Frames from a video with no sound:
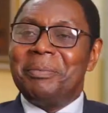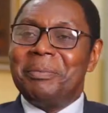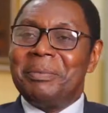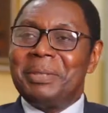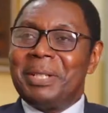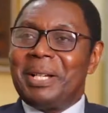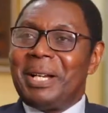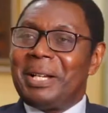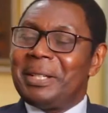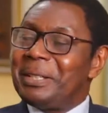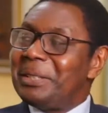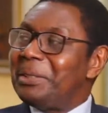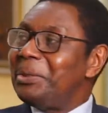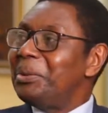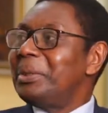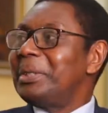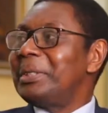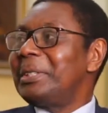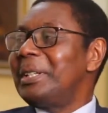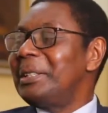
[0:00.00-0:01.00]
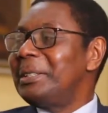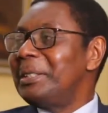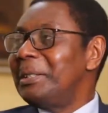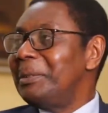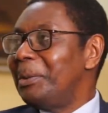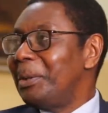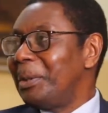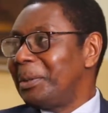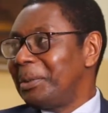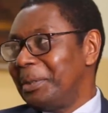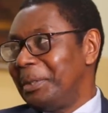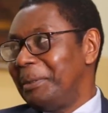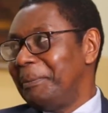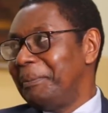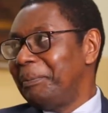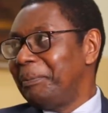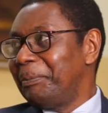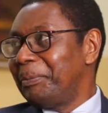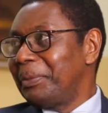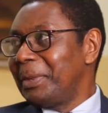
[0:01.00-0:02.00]
the Ayete was getting lost
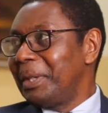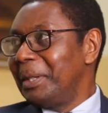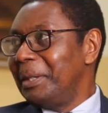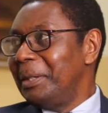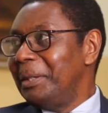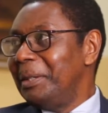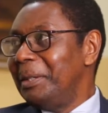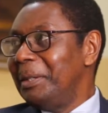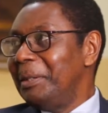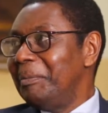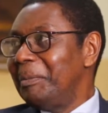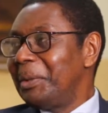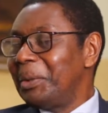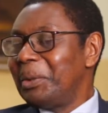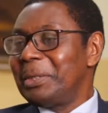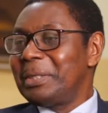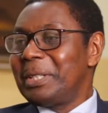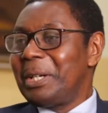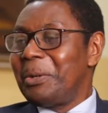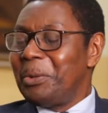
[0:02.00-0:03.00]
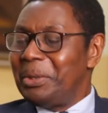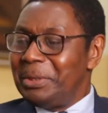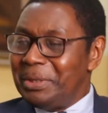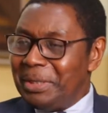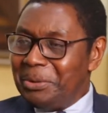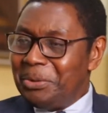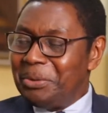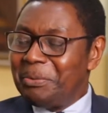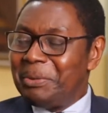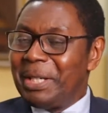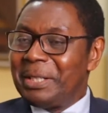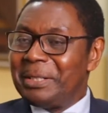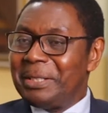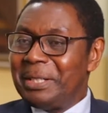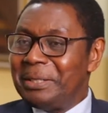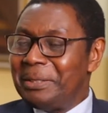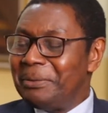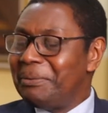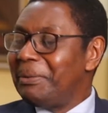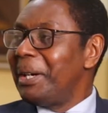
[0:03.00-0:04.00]
because I wanted to be
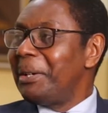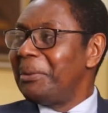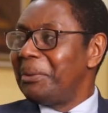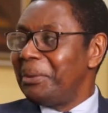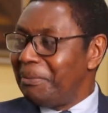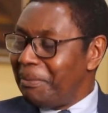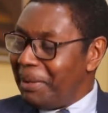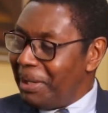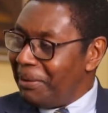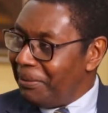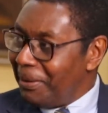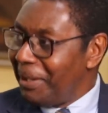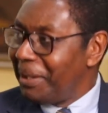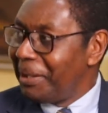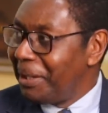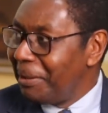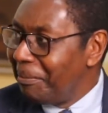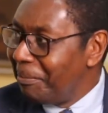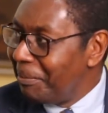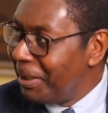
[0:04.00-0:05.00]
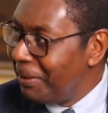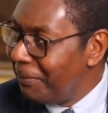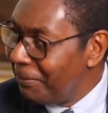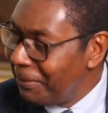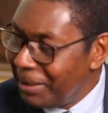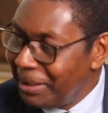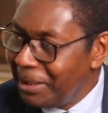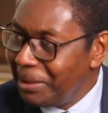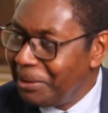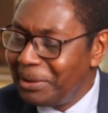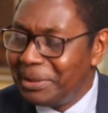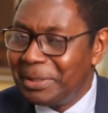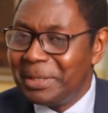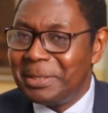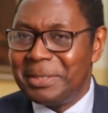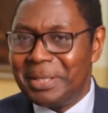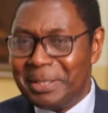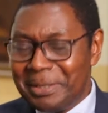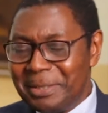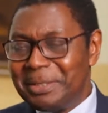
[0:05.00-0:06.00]
identified with my father. My father was a
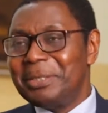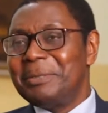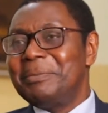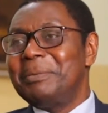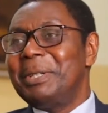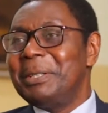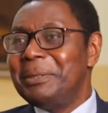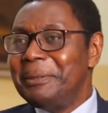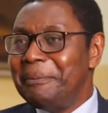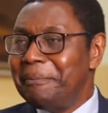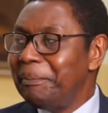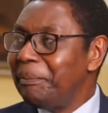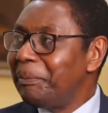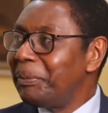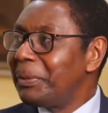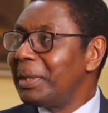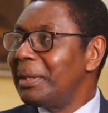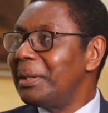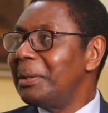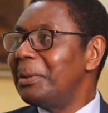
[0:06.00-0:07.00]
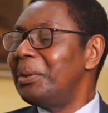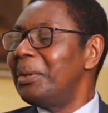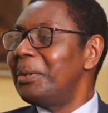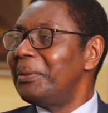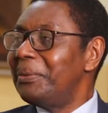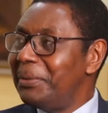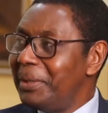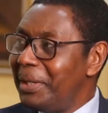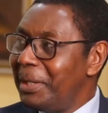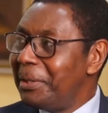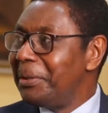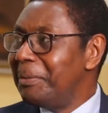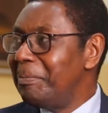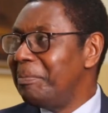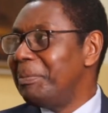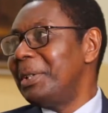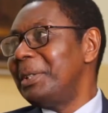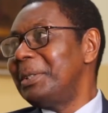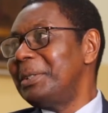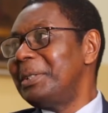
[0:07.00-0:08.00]
gentleman, God-fearing
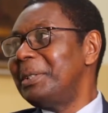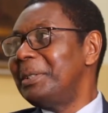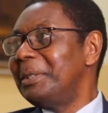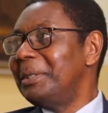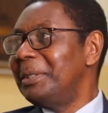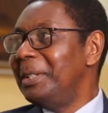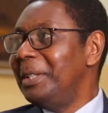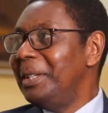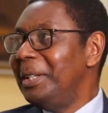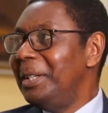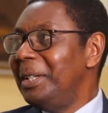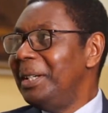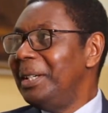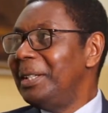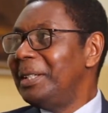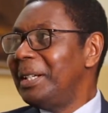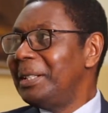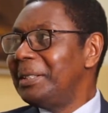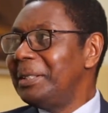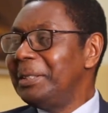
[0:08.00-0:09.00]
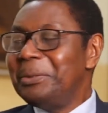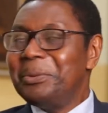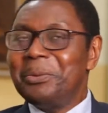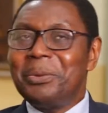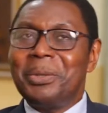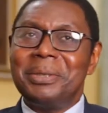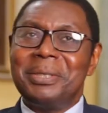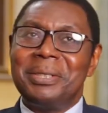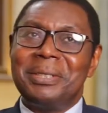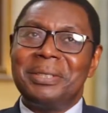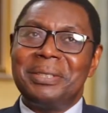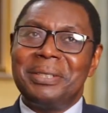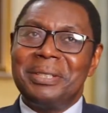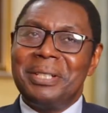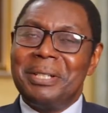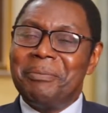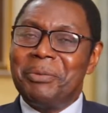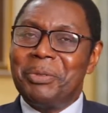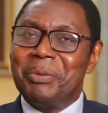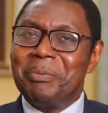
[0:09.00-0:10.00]
person, and I didn't want his
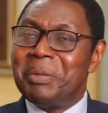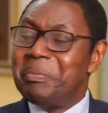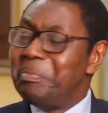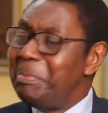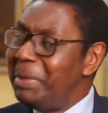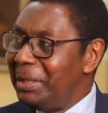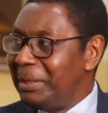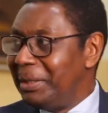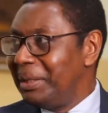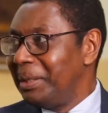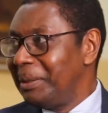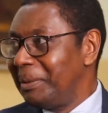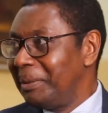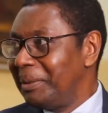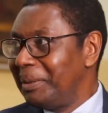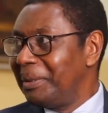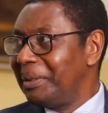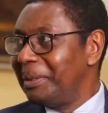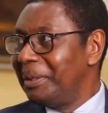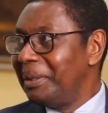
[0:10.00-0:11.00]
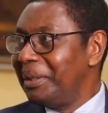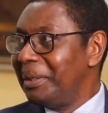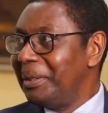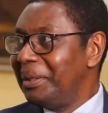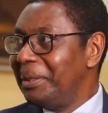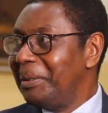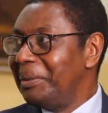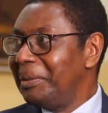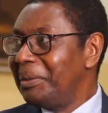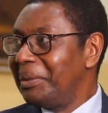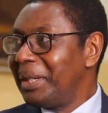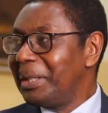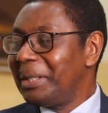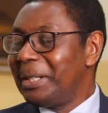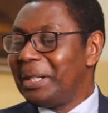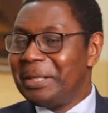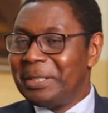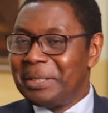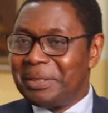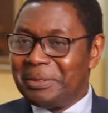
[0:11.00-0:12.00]
name to be missing.
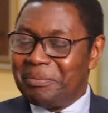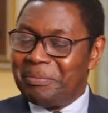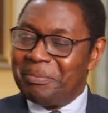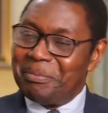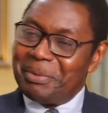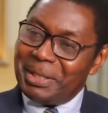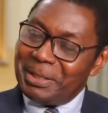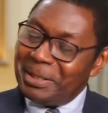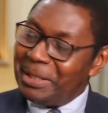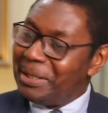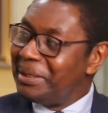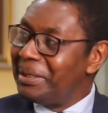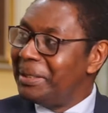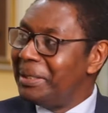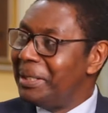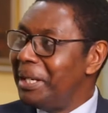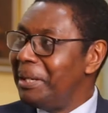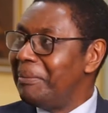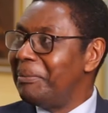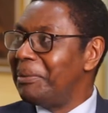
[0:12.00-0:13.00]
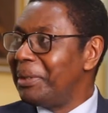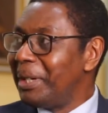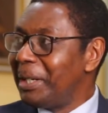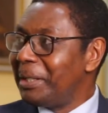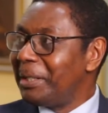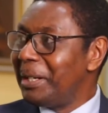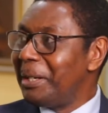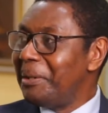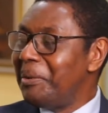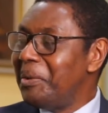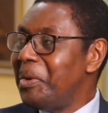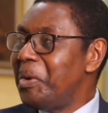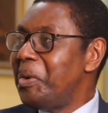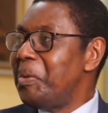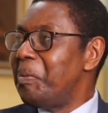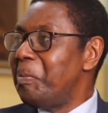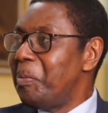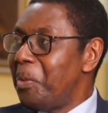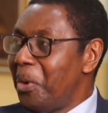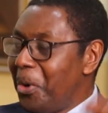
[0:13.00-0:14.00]
Rather, his brother's name
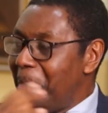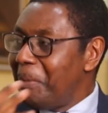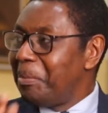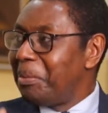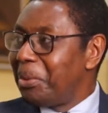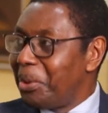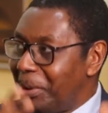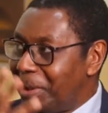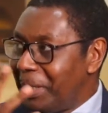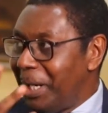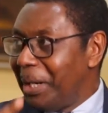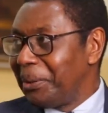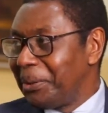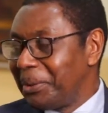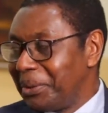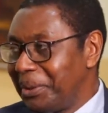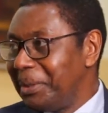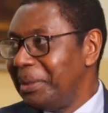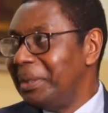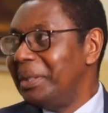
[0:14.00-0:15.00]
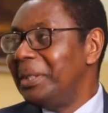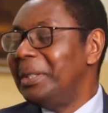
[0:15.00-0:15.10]
more pronounced.